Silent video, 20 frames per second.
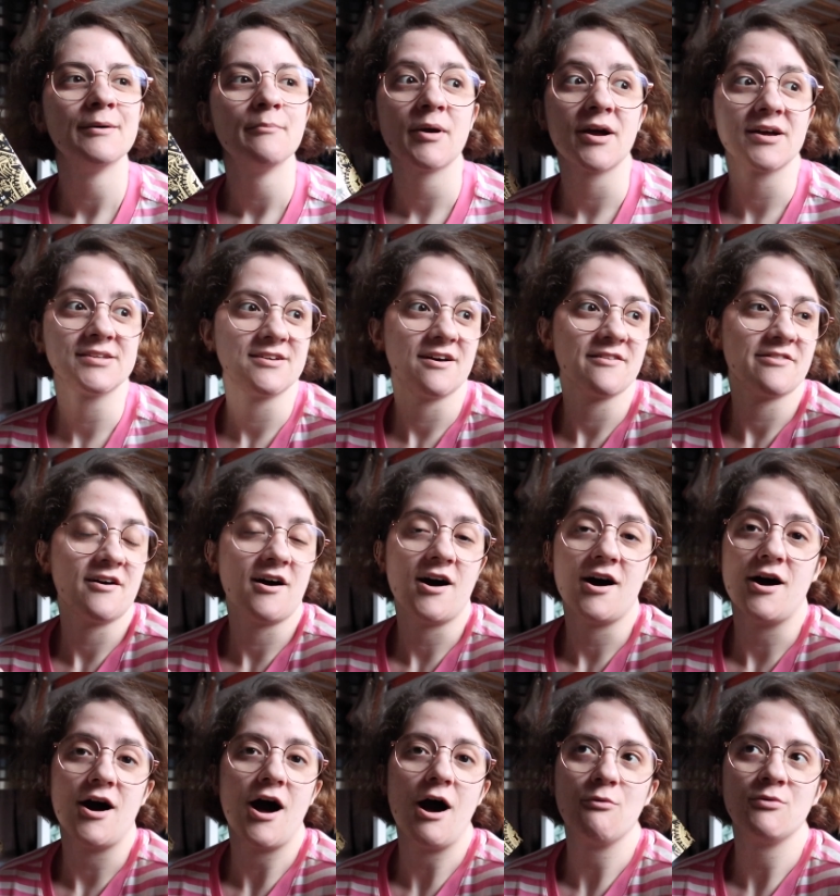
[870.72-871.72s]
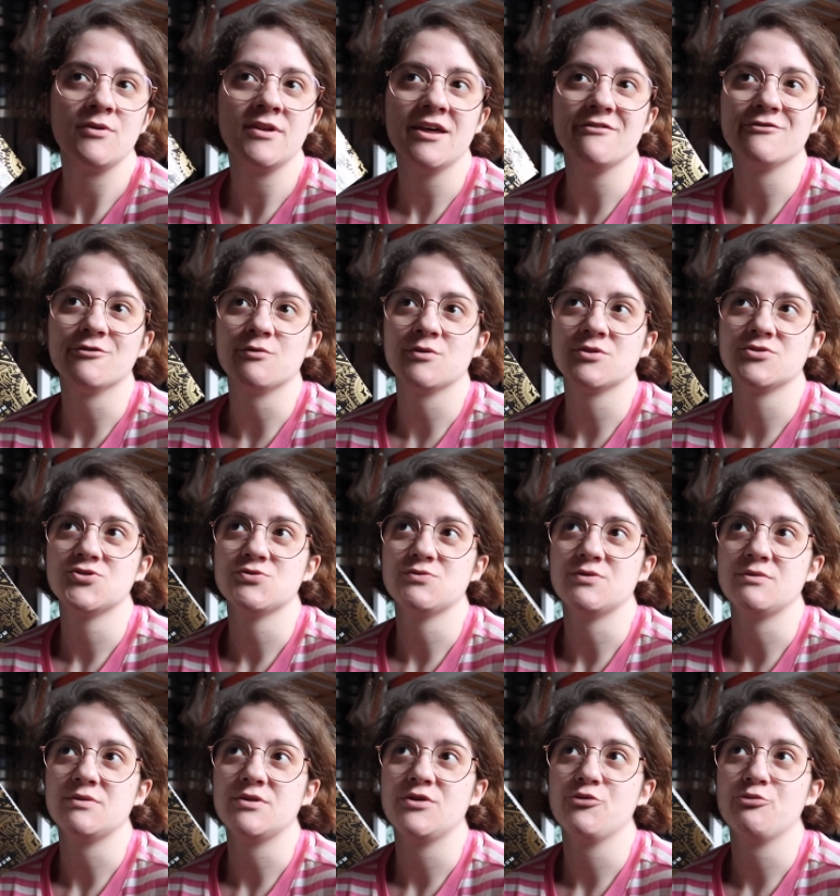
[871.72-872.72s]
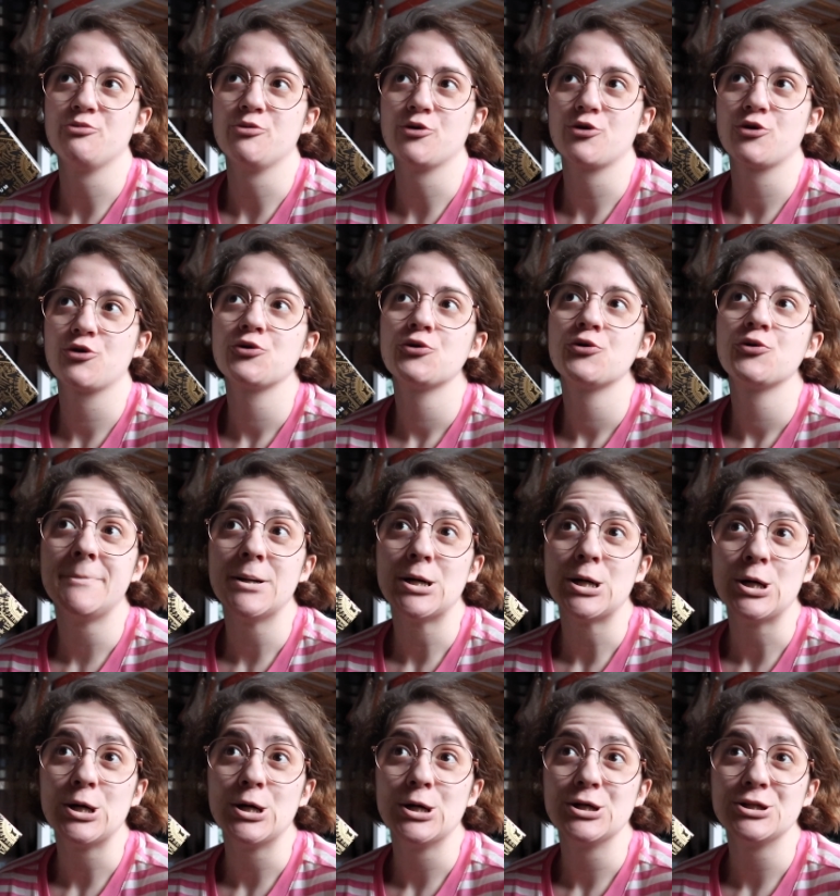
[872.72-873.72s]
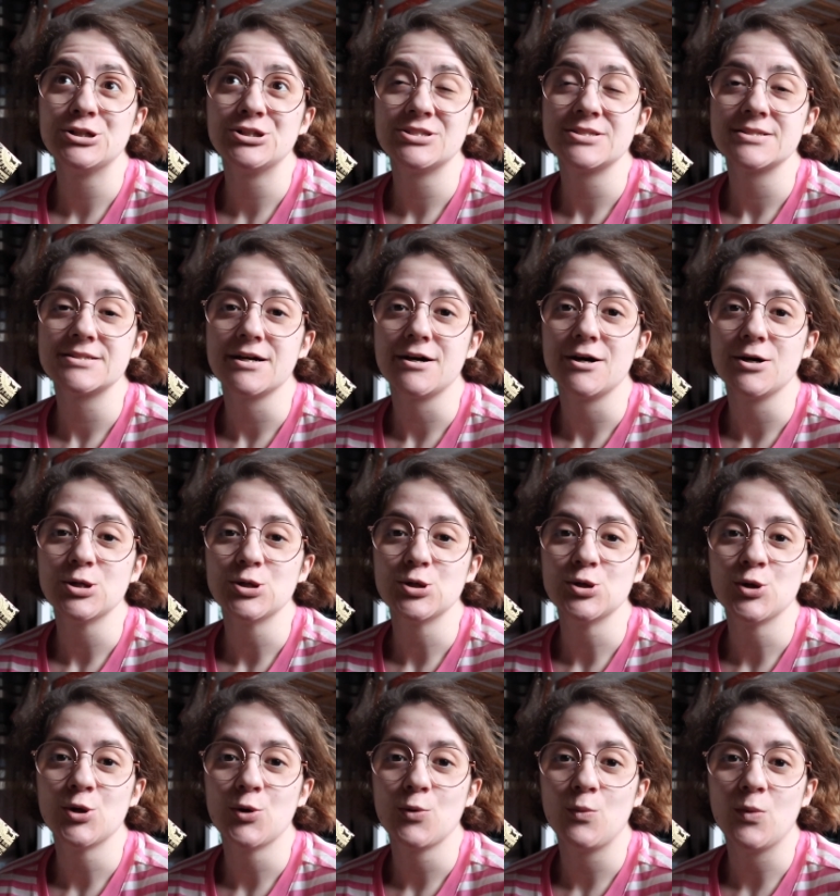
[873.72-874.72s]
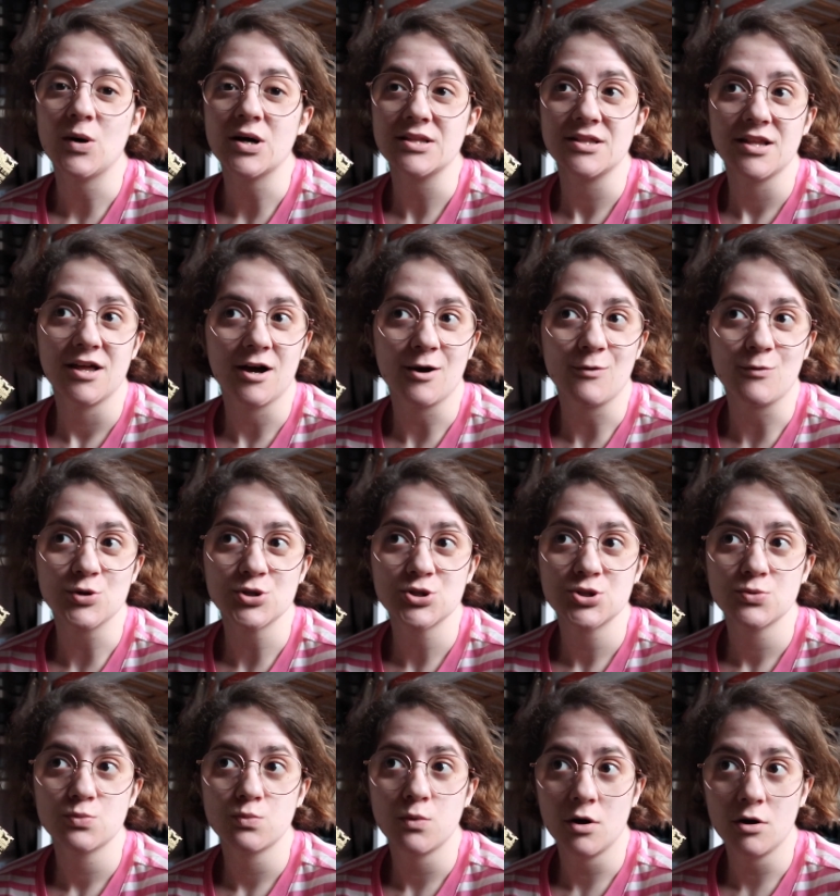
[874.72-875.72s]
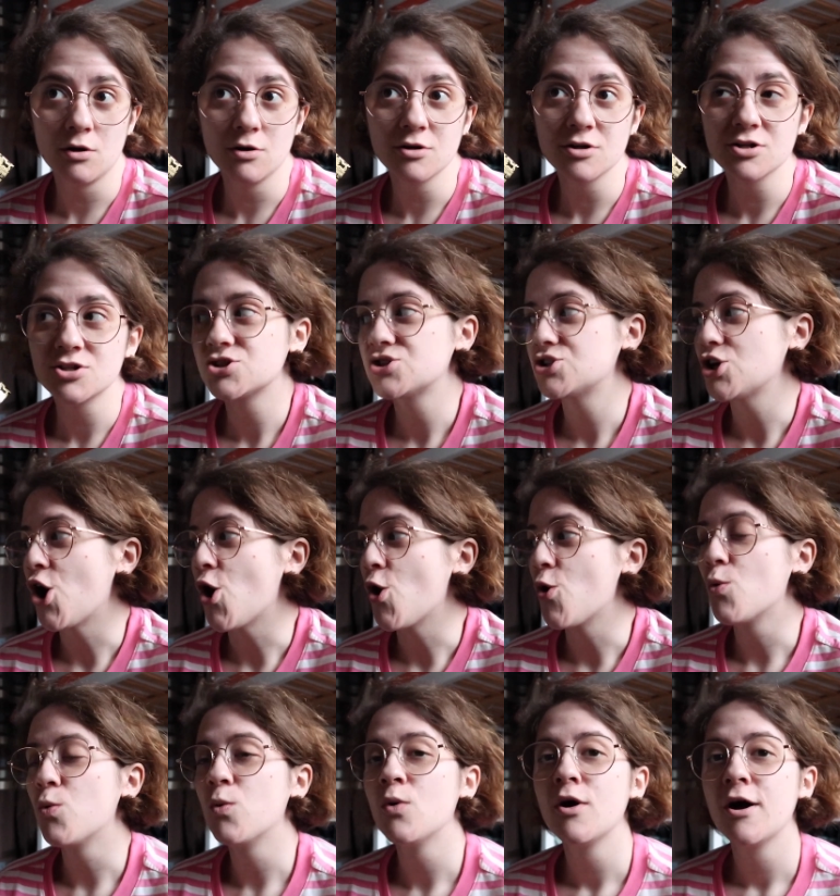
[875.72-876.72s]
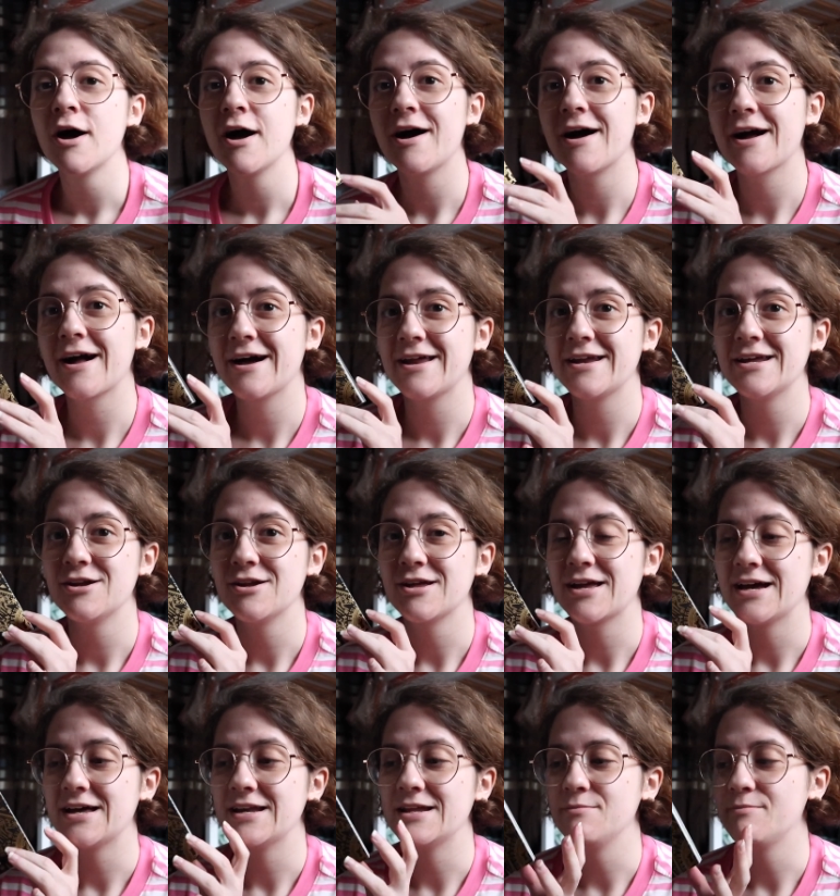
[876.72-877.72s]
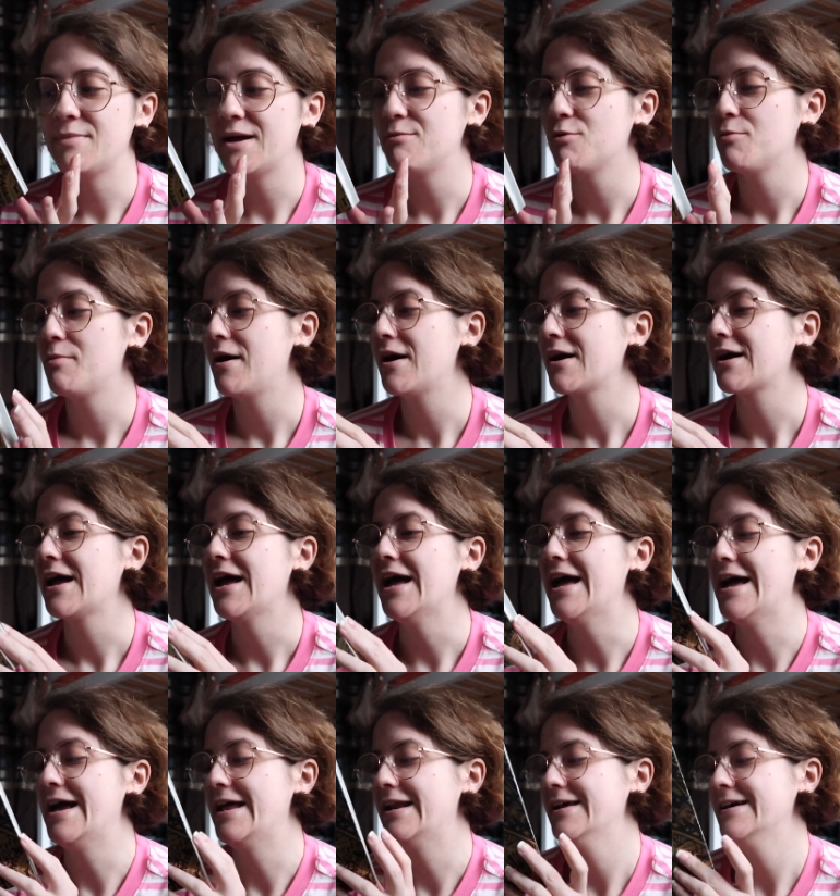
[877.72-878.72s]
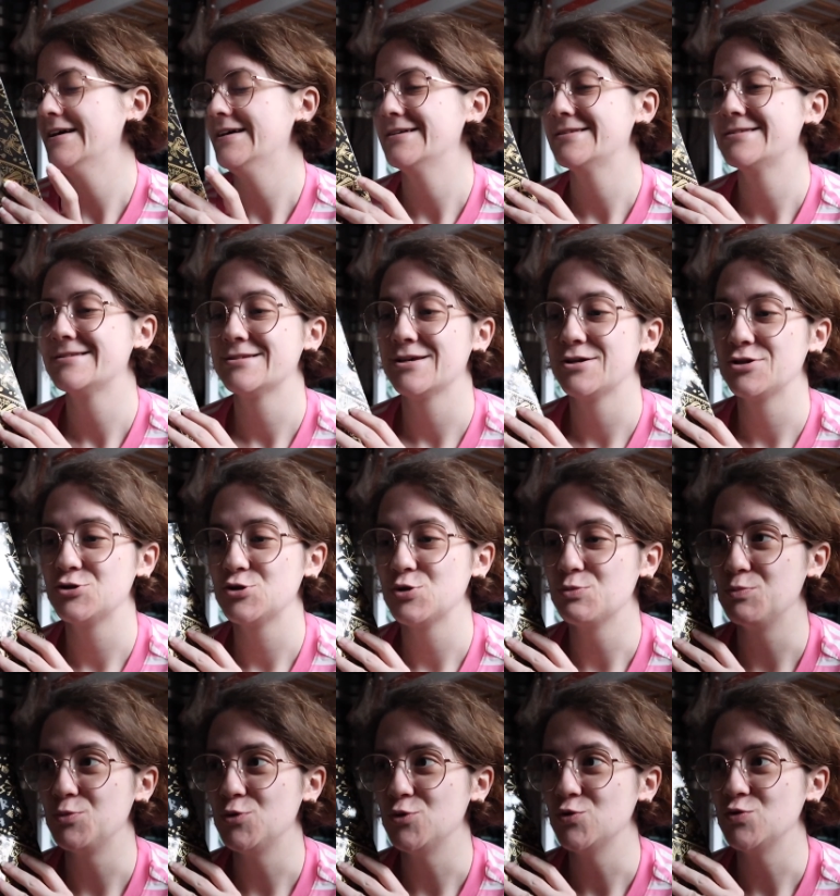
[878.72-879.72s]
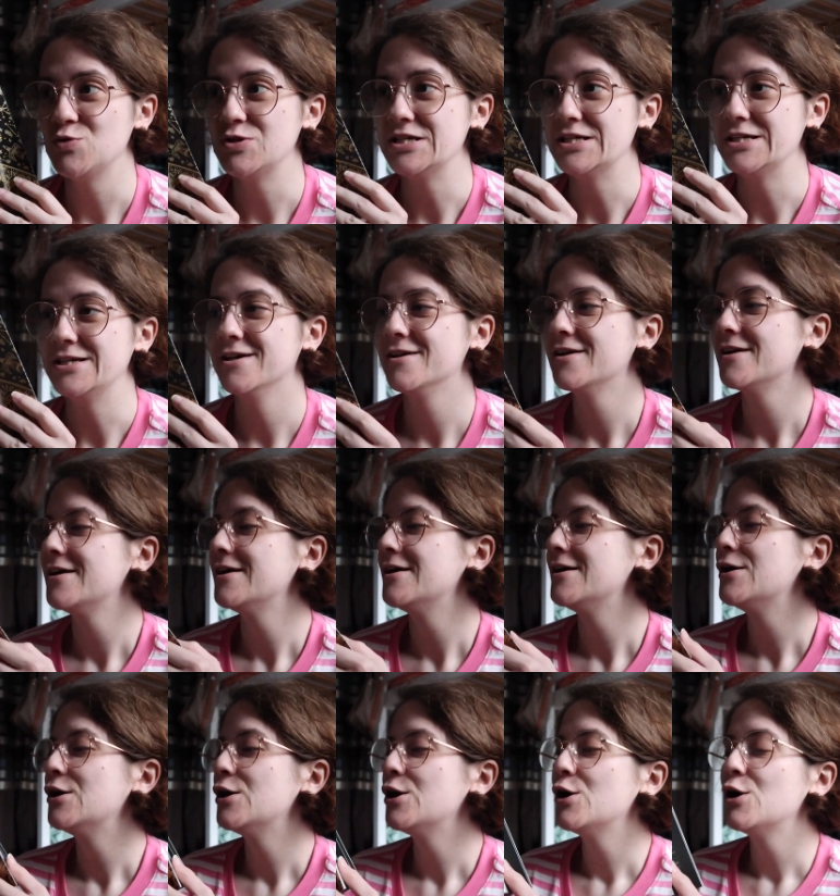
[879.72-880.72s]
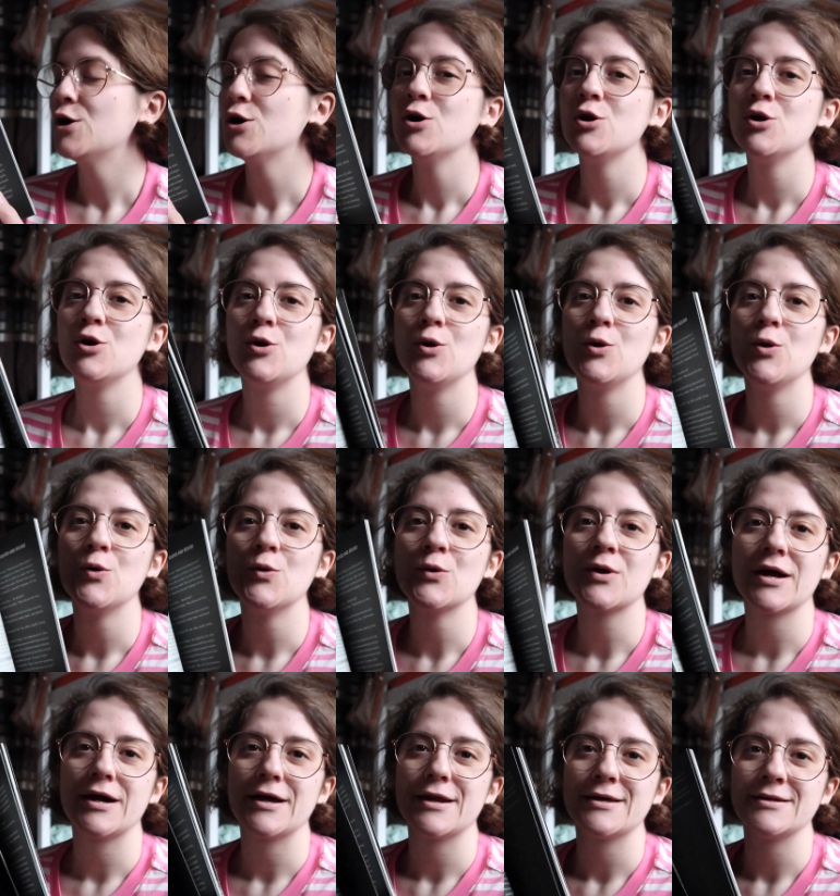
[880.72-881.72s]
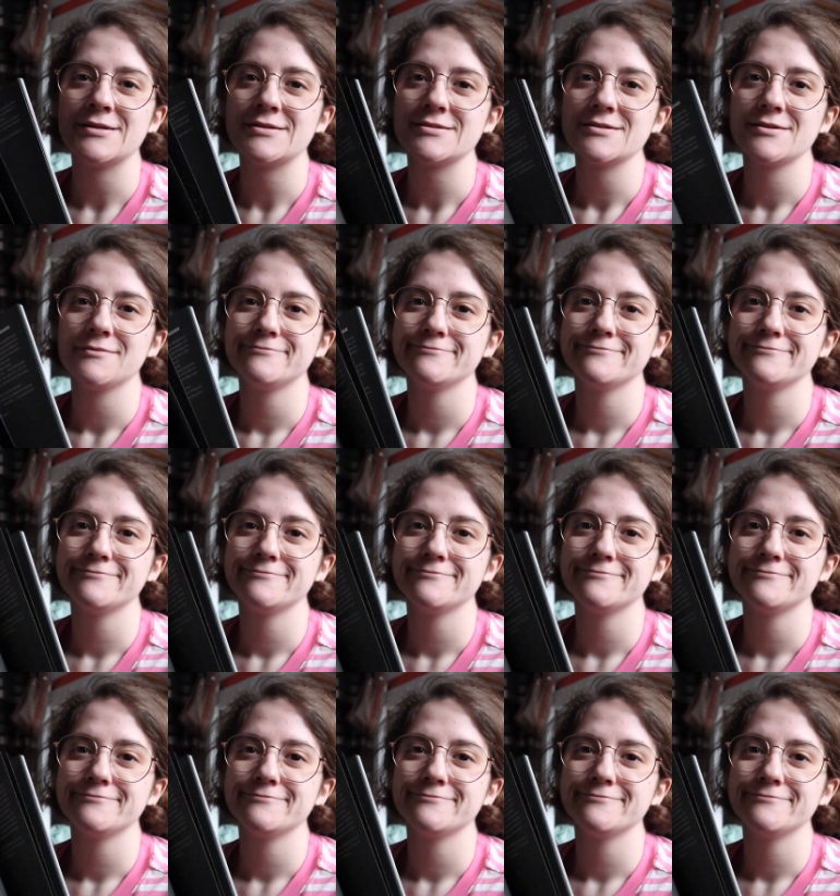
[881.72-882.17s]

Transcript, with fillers: because I thought I would never want to reread the book but uh, you know what I was wrong so I got it again in paperback and it's such a beauty look at it